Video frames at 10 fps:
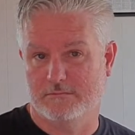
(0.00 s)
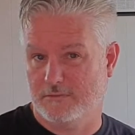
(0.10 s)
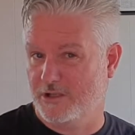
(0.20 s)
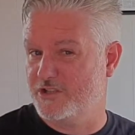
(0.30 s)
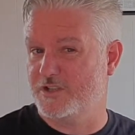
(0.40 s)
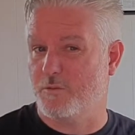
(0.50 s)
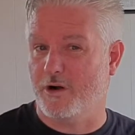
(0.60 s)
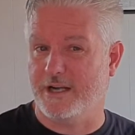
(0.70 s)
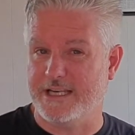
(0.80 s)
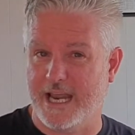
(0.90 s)
"I just
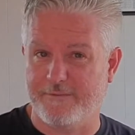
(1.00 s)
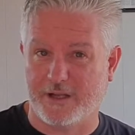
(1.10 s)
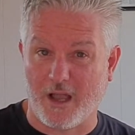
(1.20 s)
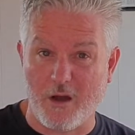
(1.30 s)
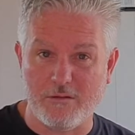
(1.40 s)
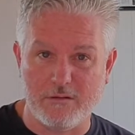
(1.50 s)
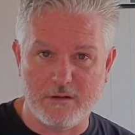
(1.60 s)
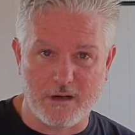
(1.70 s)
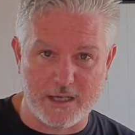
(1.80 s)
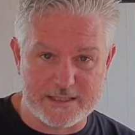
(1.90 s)
wanted to have a go,"
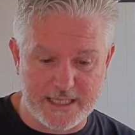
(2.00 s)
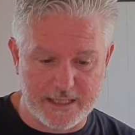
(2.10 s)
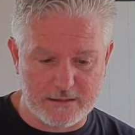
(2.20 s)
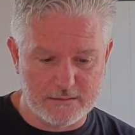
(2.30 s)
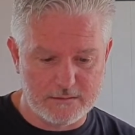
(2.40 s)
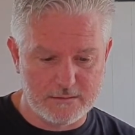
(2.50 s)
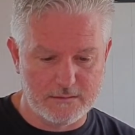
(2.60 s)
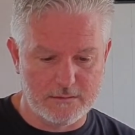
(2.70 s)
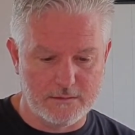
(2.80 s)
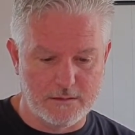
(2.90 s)
I said.
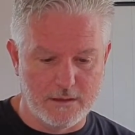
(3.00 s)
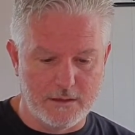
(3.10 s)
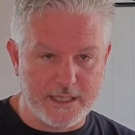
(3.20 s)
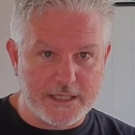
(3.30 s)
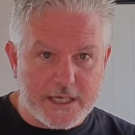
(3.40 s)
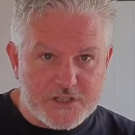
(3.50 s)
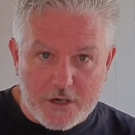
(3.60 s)
"Then get